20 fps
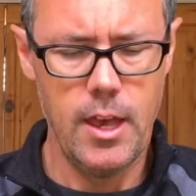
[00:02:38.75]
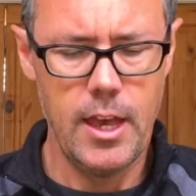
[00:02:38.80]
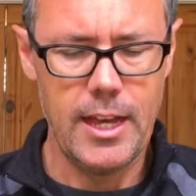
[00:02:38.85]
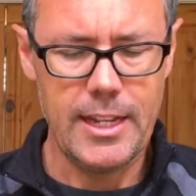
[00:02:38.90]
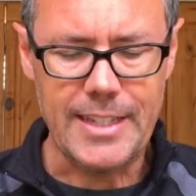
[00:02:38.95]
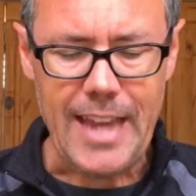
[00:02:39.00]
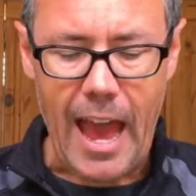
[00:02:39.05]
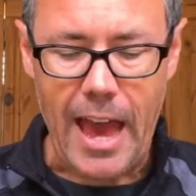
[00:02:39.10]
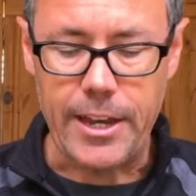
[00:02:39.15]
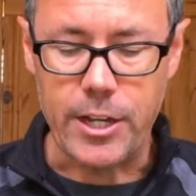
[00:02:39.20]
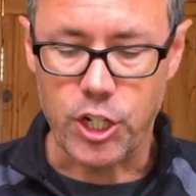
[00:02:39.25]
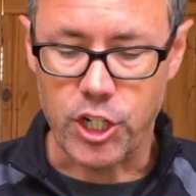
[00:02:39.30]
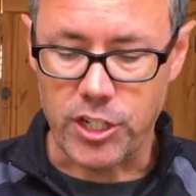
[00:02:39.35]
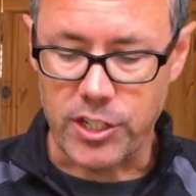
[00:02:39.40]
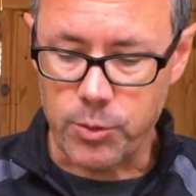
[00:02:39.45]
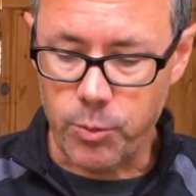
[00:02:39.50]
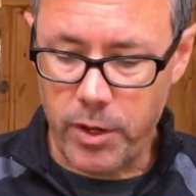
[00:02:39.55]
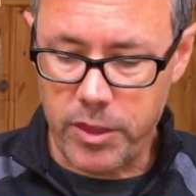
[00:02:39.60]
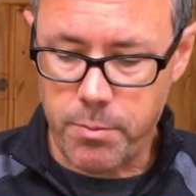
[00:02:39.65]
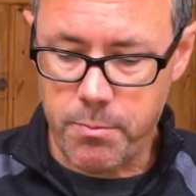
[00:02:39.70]
"Dad, she's
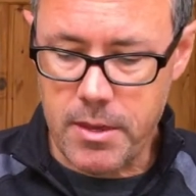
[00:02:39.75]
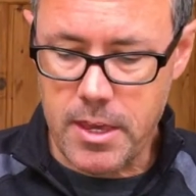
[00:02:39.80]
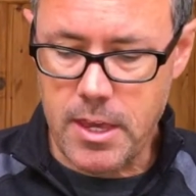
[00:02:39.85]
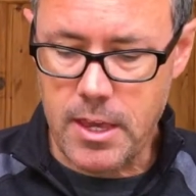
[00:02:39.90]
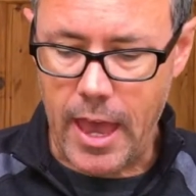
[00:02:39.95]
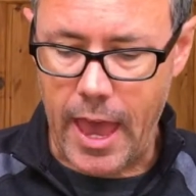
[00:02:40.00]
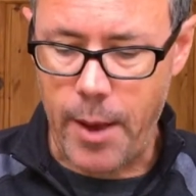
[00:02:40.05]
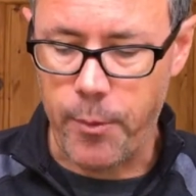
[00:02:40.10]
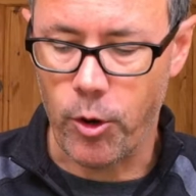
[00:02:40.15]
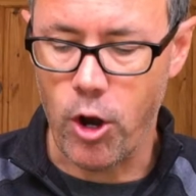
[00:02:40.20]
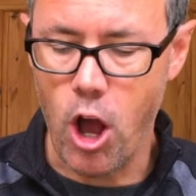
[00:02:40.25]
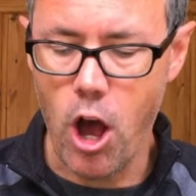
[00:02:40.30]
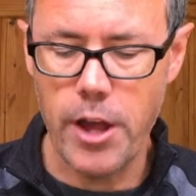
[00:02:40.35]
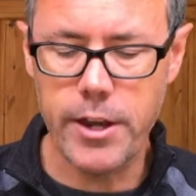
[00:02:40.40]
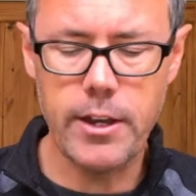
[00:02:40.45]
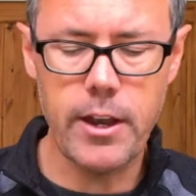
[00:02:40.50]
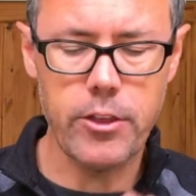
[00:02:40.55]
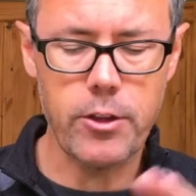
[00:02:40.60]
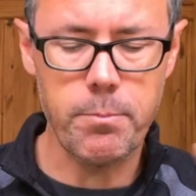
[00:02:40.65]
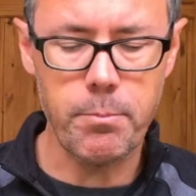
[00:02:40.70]
with me, and we're on
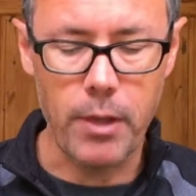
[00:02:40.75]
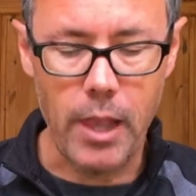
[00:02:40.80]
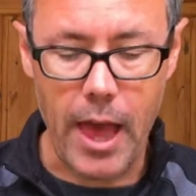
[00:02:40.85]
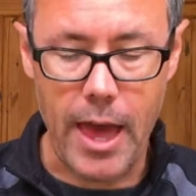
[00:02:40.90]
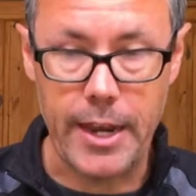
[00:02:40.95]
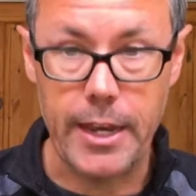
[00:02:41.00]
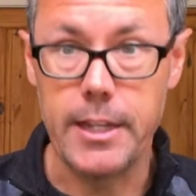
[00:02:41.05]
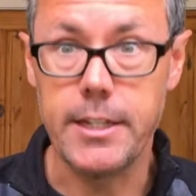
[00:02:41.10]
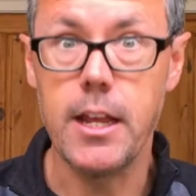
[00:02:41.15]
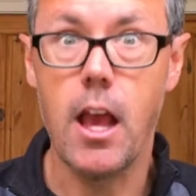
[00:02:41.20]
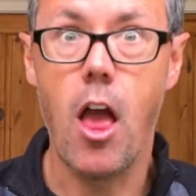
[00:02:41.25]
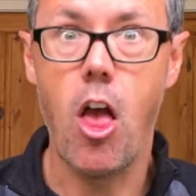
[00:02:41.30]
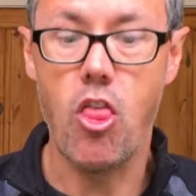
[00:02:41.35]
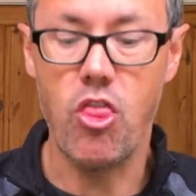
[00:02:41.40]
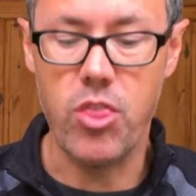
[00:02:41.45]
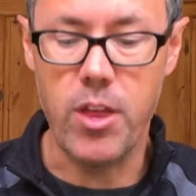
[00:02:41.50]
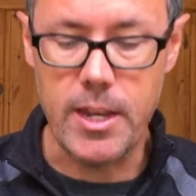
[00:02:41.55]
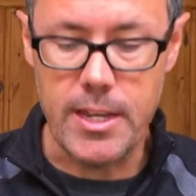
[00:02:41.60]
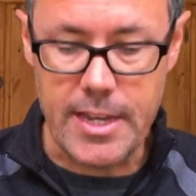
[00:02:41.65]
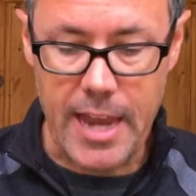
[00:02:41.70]
another planet,
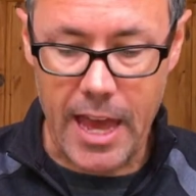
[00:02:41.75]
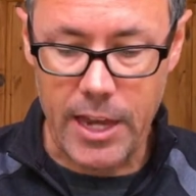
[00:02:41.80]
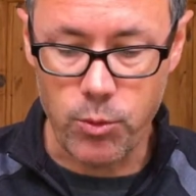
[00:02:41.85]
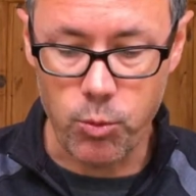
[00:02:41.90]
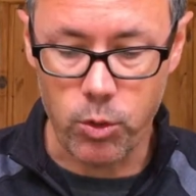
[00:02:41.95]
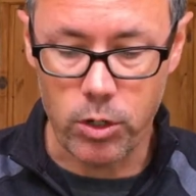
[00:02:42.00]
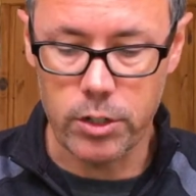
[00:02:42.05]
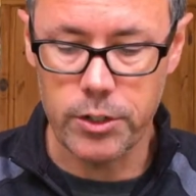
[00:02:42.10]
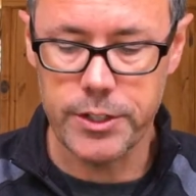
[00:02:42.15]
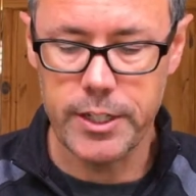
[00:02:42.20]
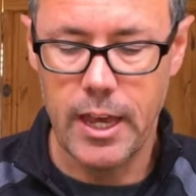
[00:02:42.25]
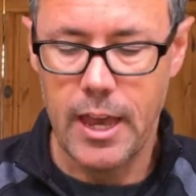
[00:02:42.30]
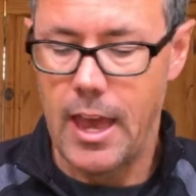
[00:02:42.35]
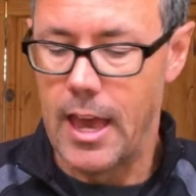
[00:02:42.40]
the Ned world.